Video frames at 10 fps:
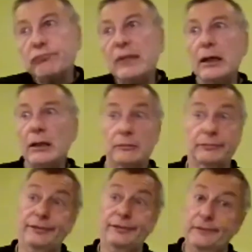
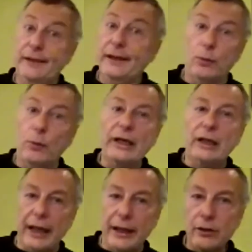Like a week
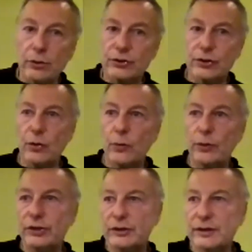later or so,
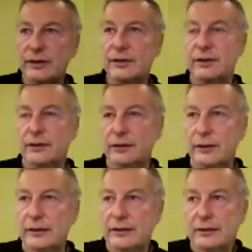which is
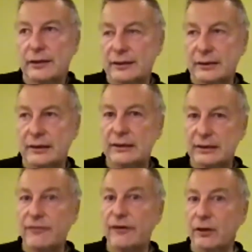it's
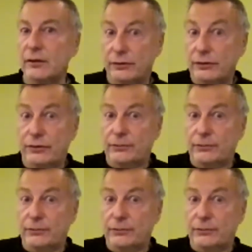difficult because you